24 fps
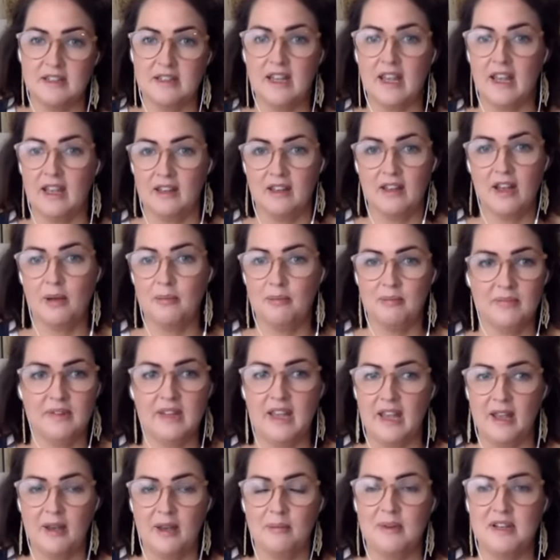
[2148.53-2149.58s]
the, yeah, I'm,
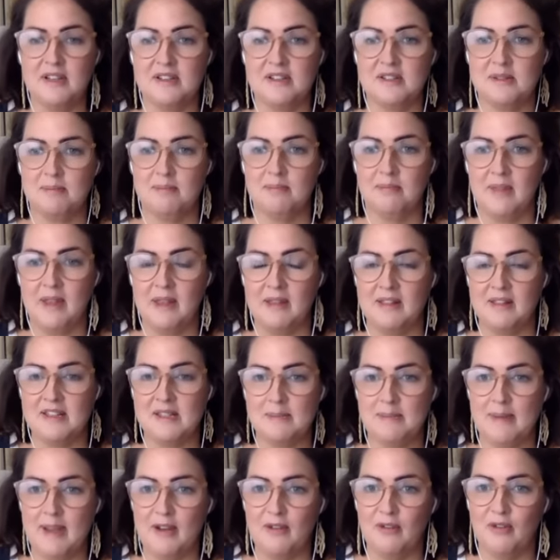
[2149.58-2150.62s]
yeah, I'm in, a, in the
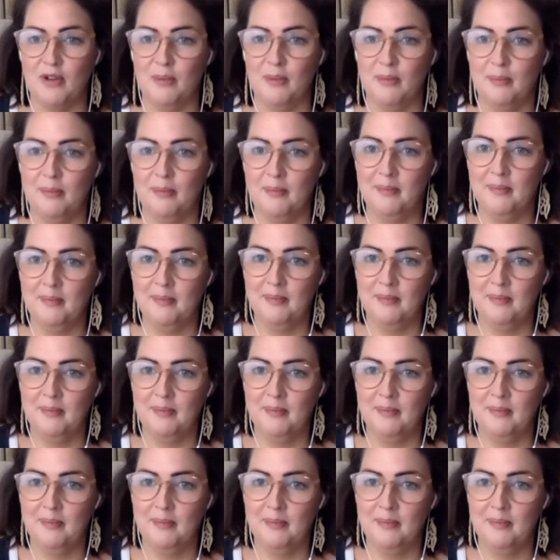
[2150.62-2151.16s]
spare room.